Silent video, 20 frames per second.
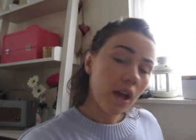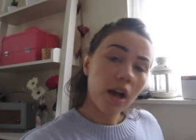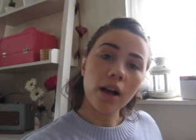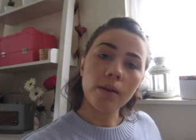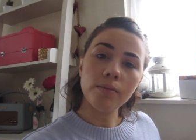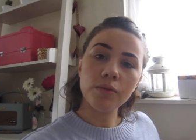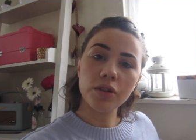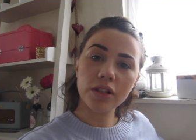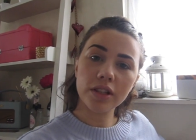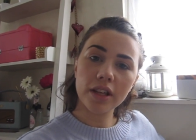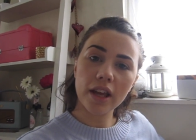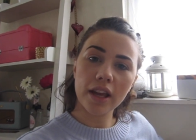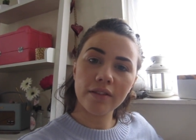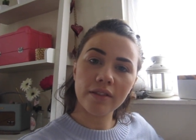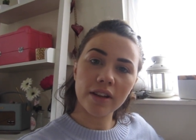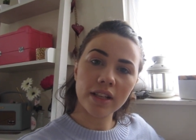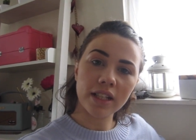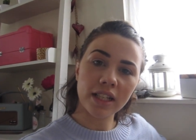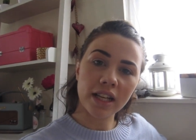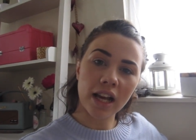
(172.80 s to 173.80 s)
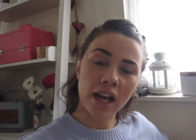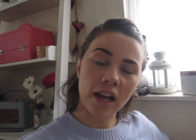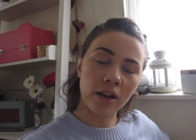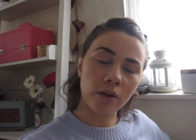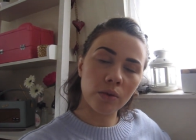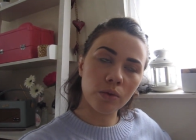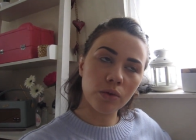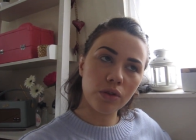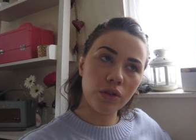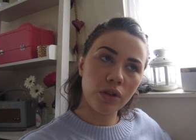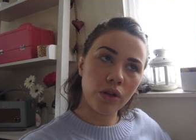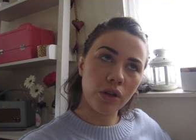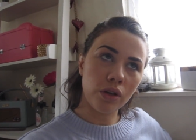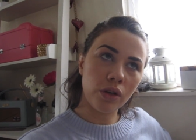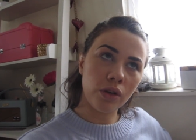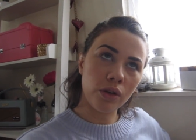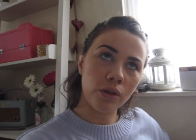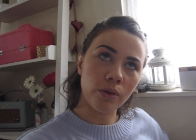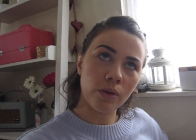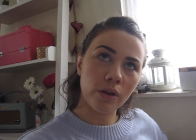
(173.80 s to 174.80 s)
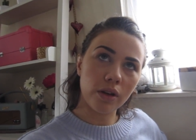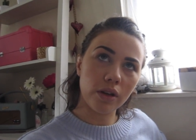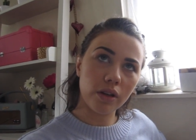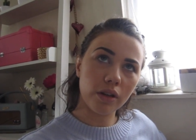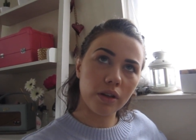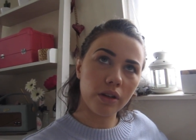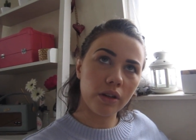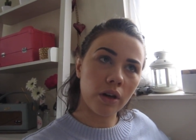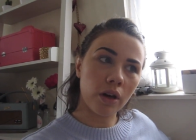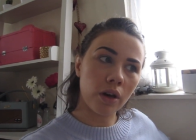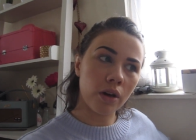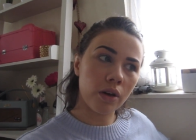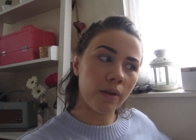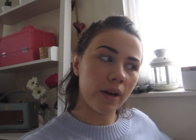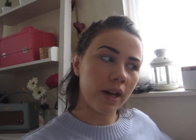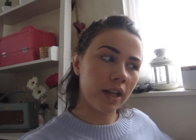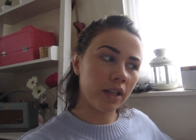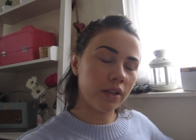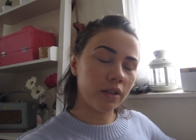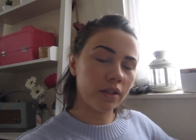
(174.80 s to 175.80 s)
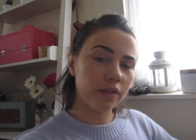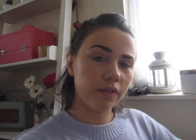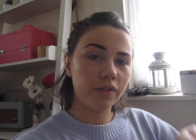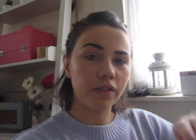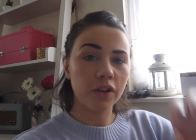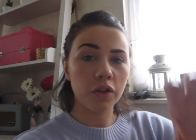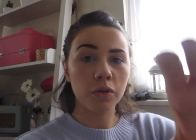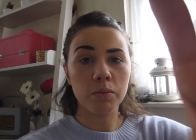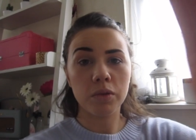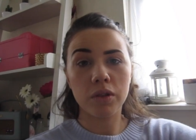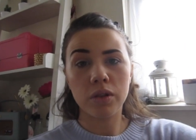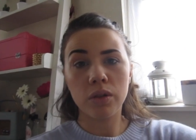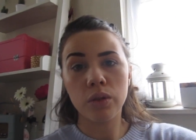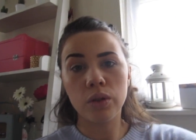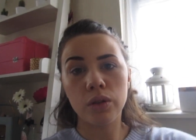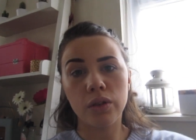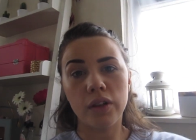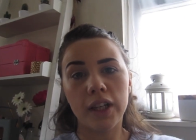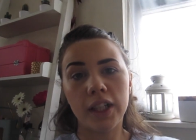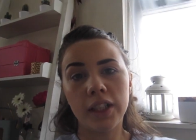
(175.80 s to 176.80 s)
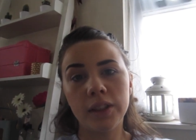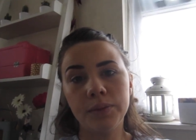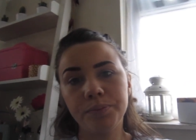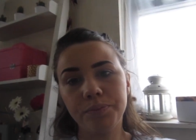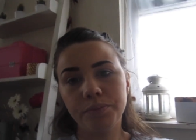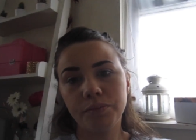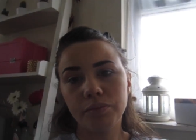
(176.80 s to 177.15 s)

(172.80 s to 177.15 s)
I'm just getting ready now to go and film with Laura